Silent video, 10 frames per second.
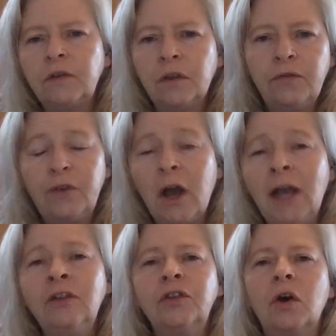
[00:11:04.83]
So the
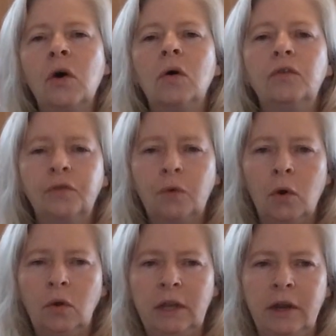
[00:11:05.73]
flying scroll,
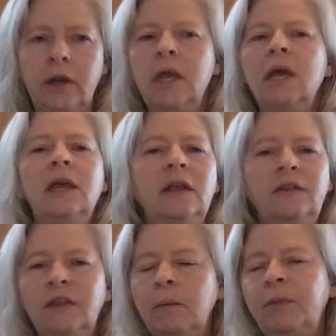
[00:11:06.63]
scroll here
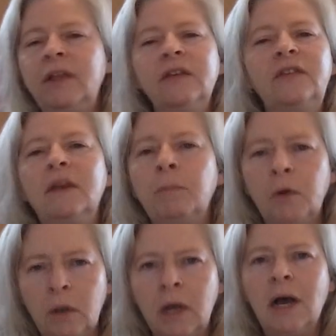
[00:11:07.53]
is simply the
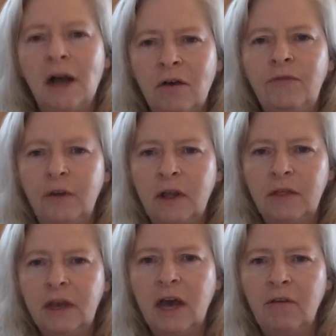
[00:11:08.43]
symbol of
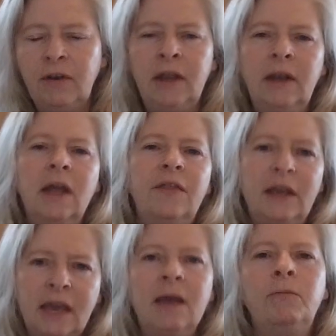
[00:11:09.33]
the covenant
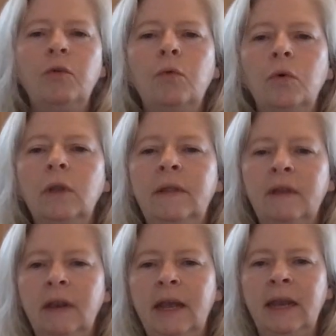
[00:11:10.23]
that came to rule
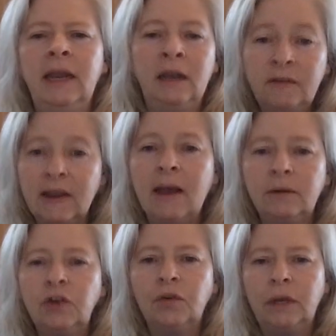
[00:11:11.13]
in the land. And it's
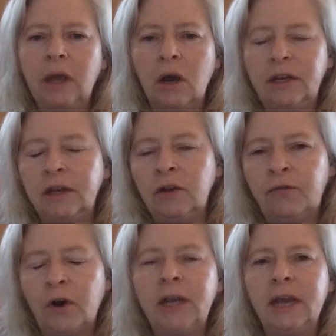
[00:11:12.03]
actually
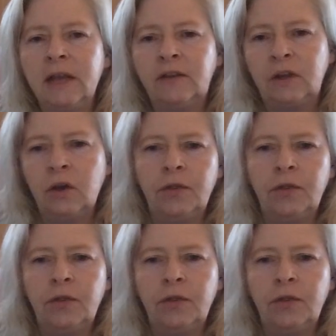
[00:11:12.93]
identified as